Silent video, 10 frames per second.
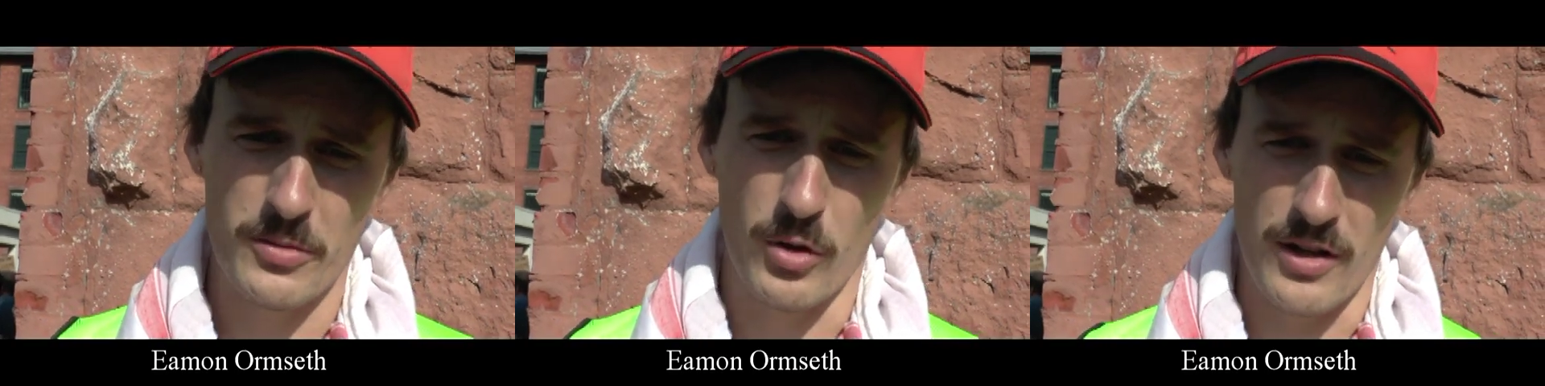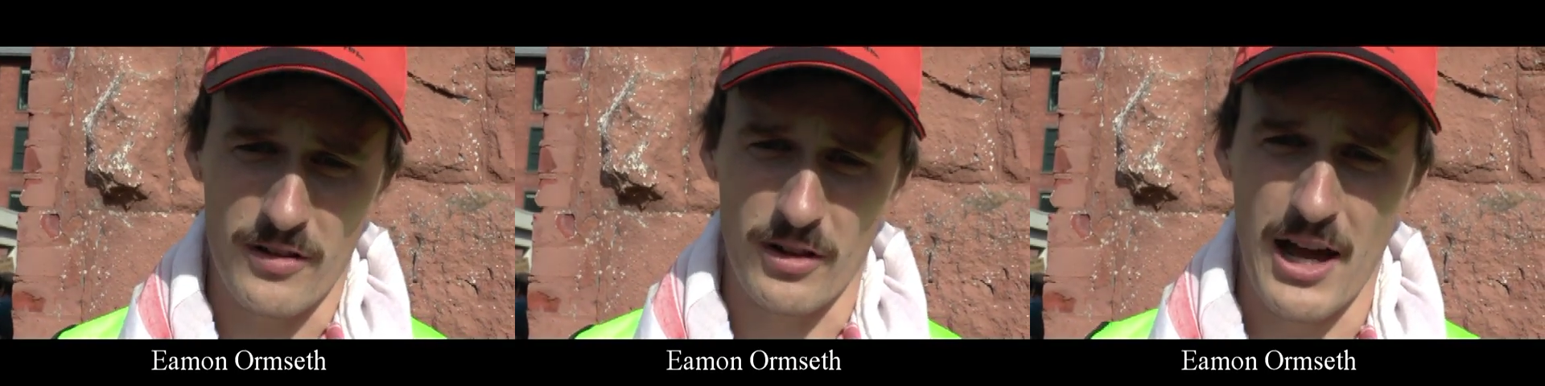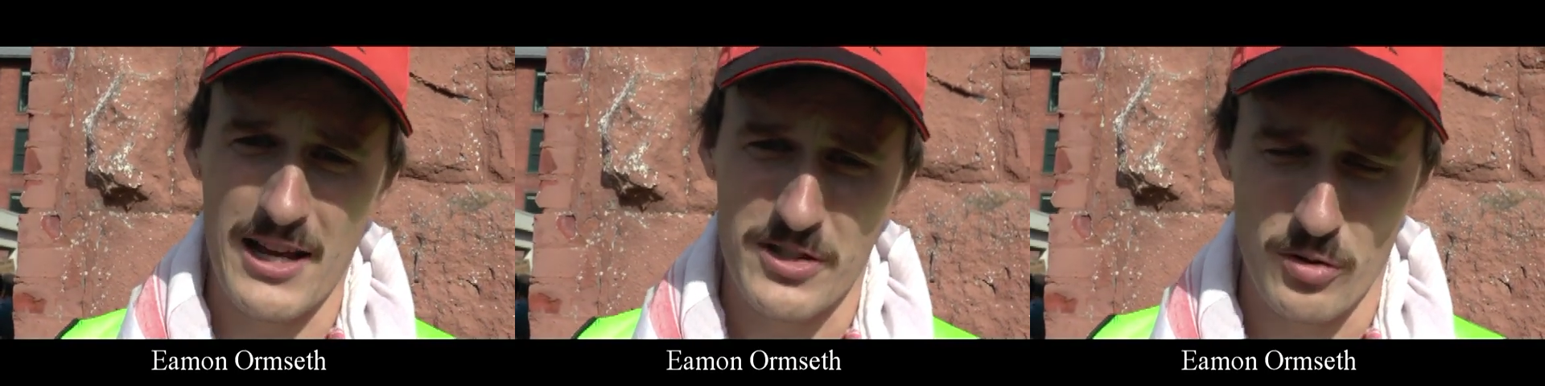one of the
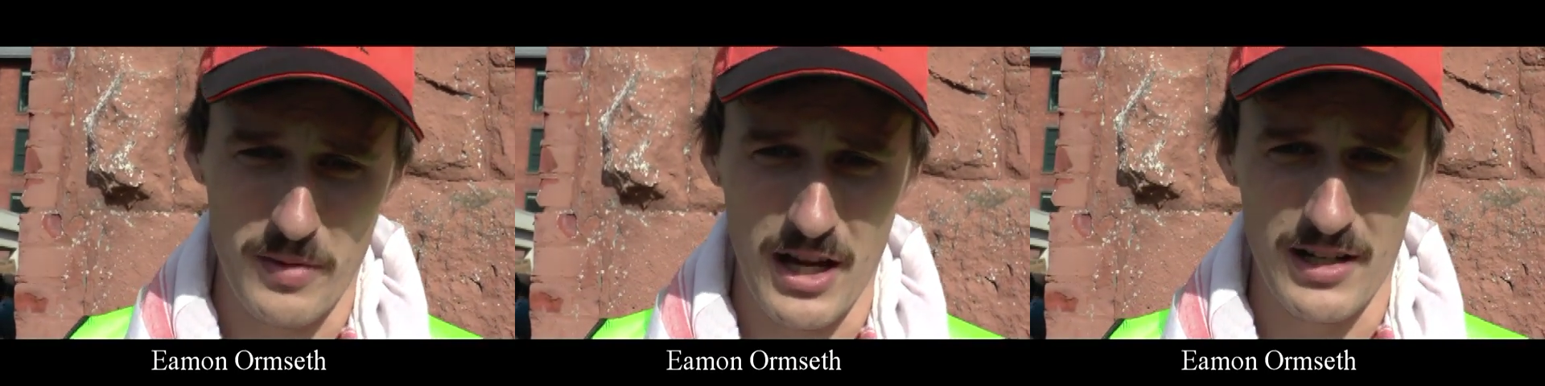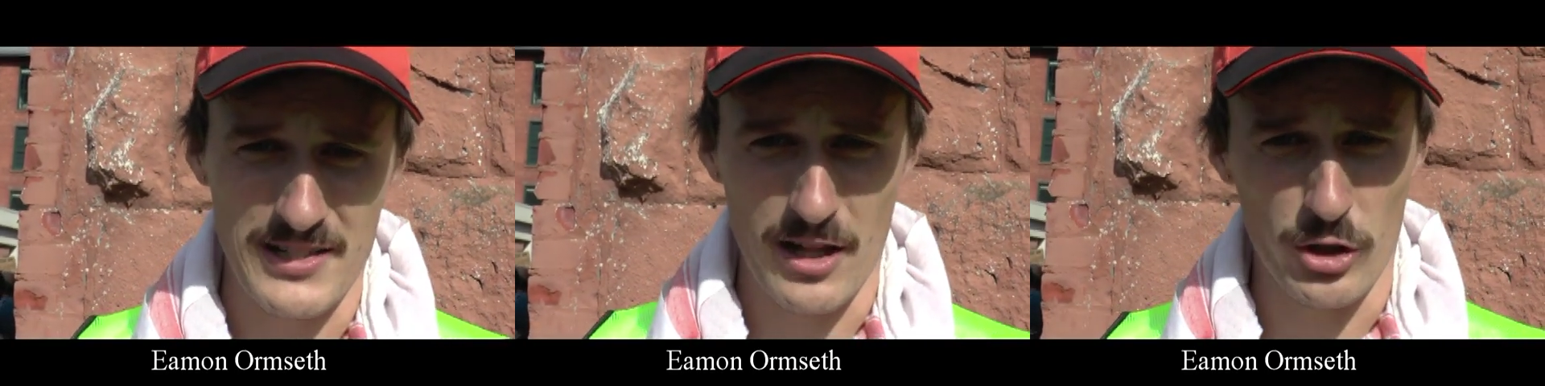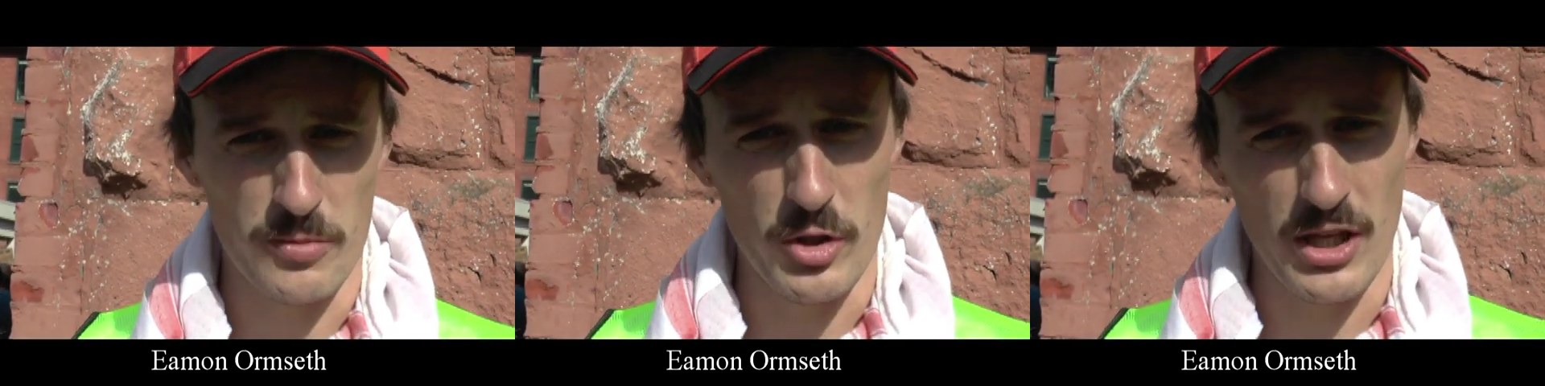last remaining
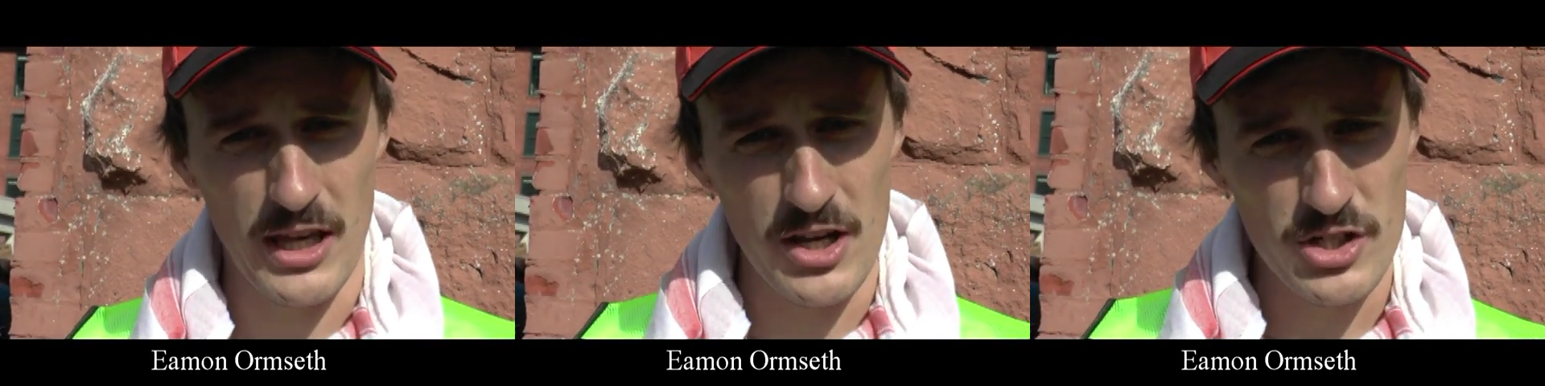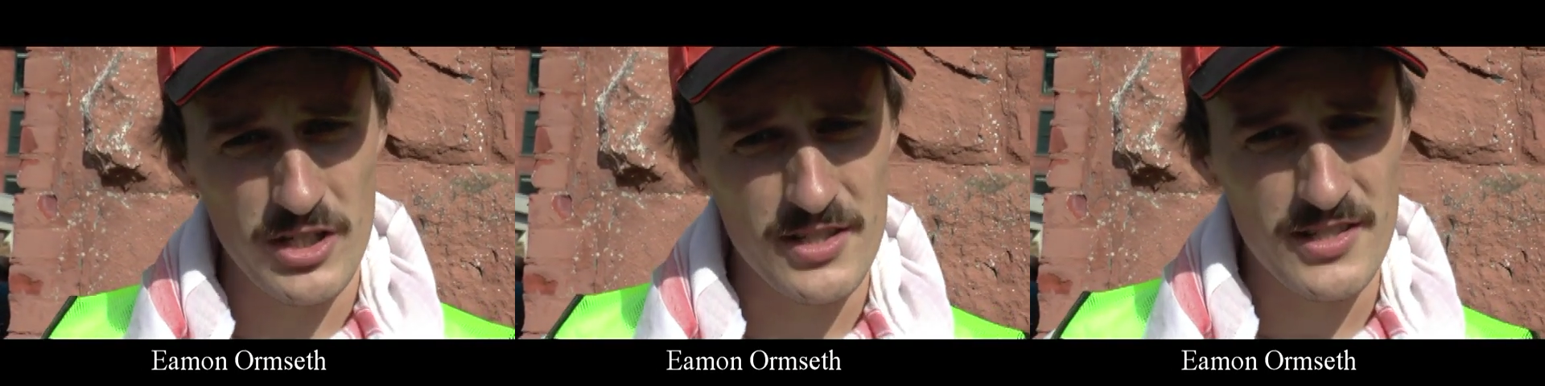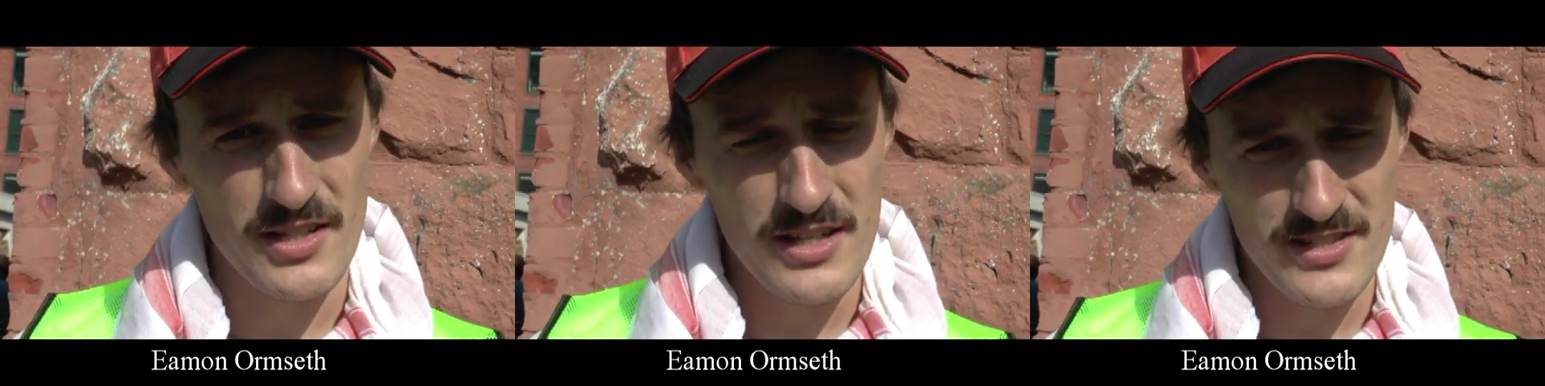telecommunications
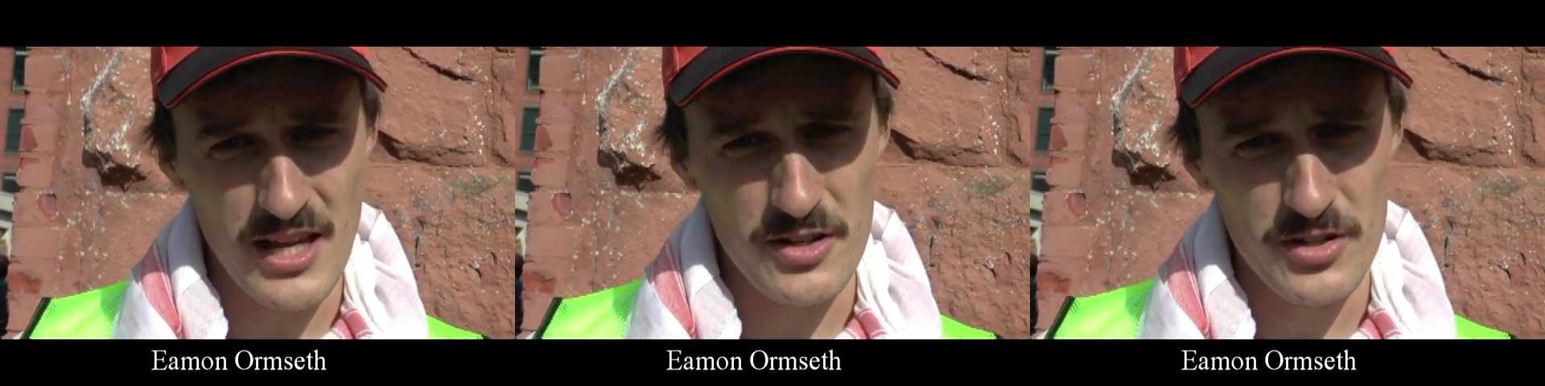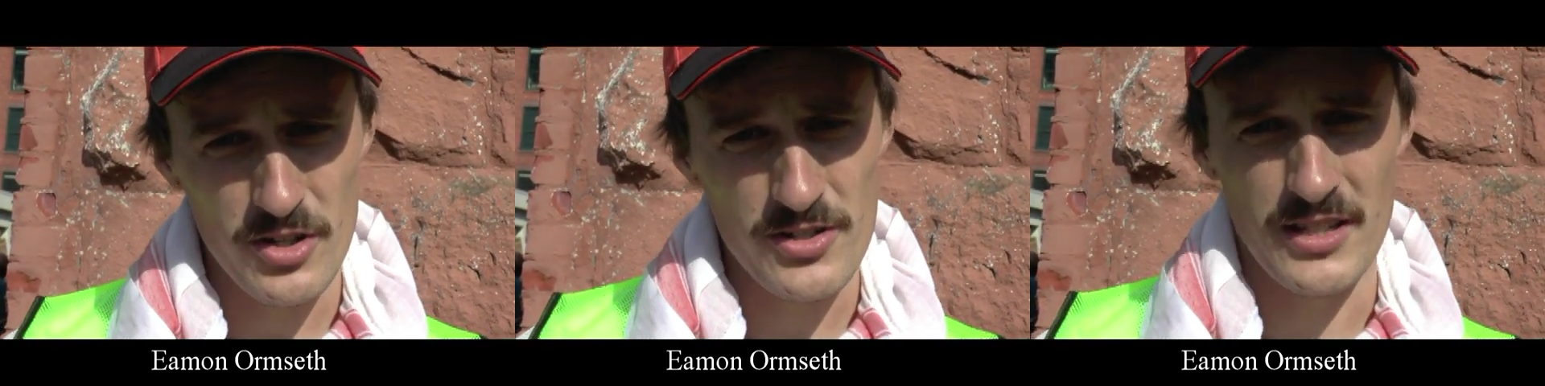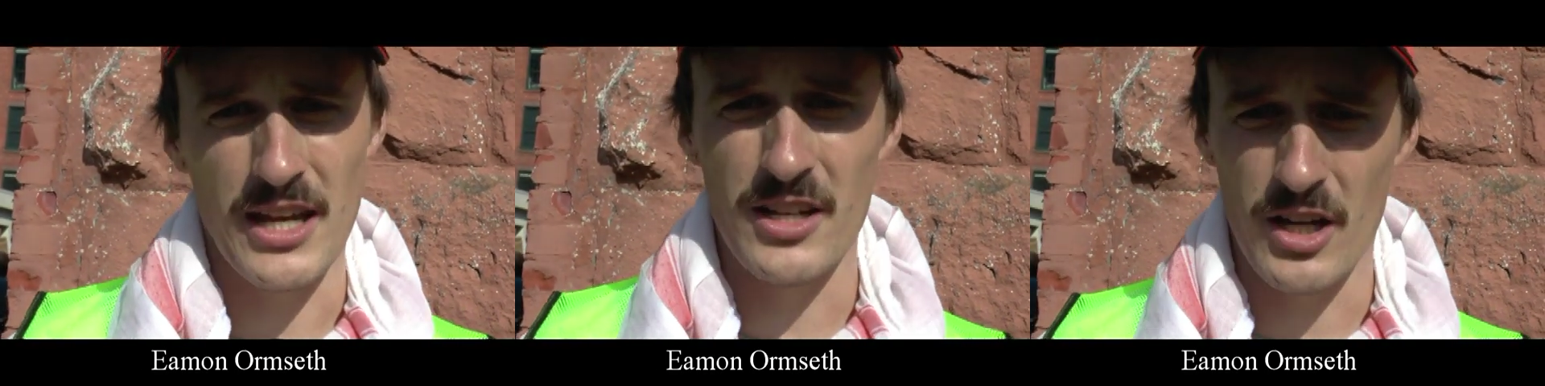centers
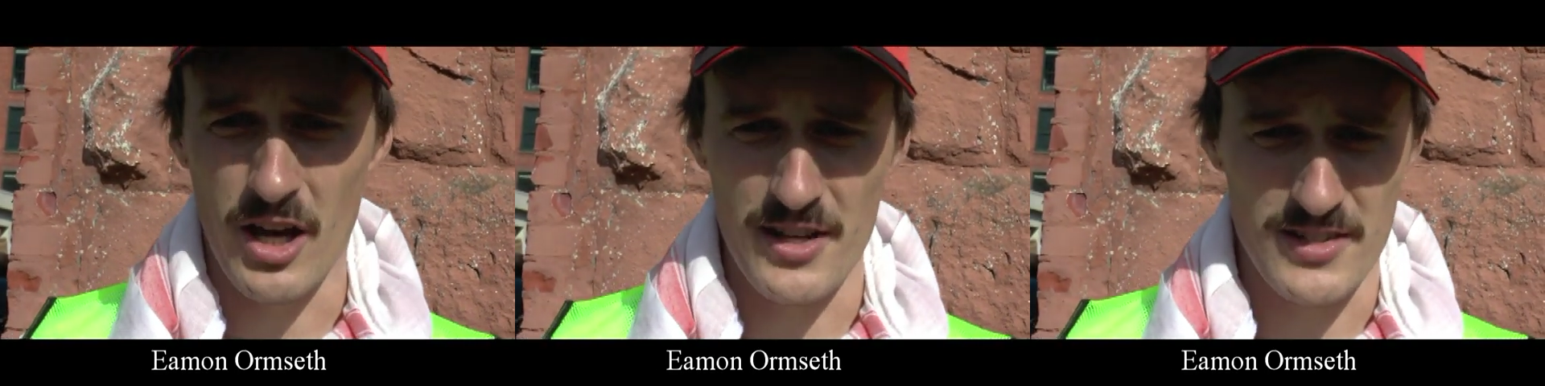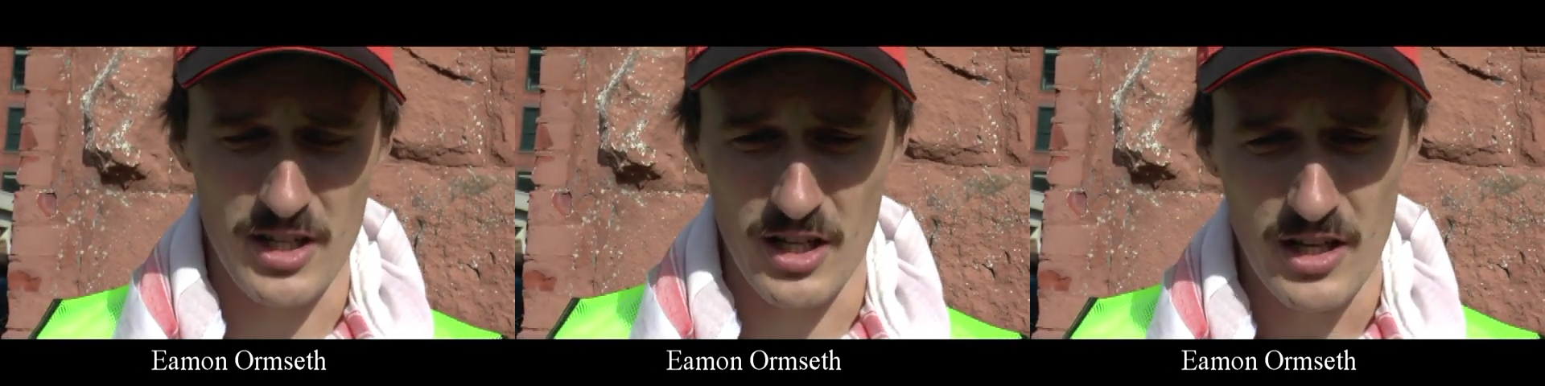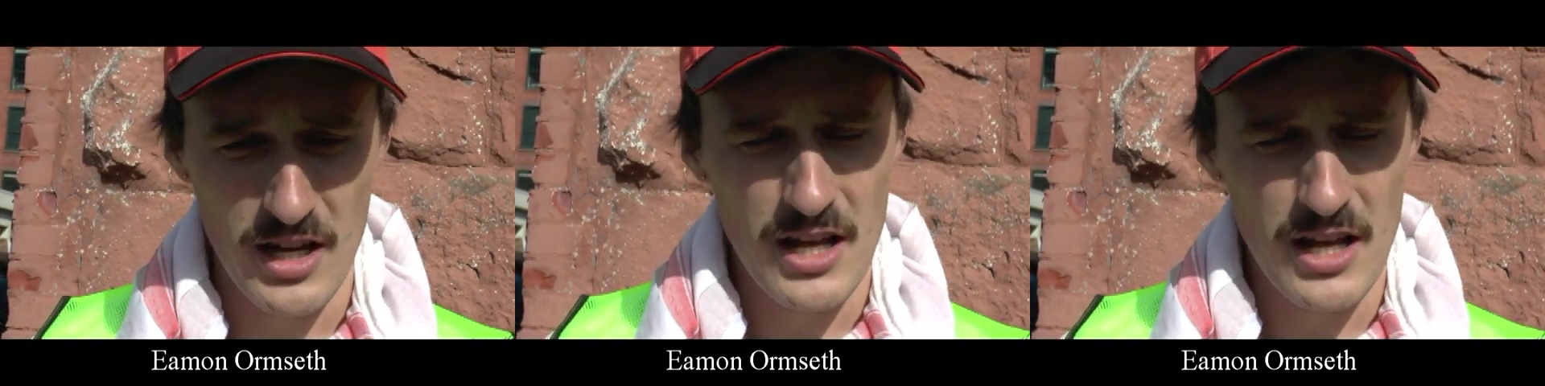in Gaza.